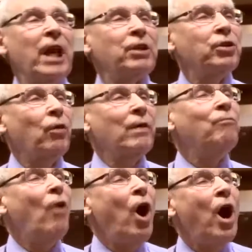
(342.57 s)
get so
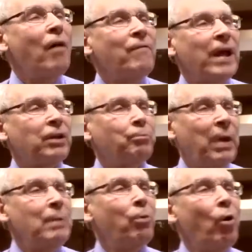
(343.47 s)
involved that
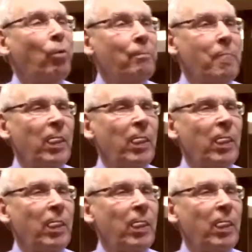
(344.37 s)
people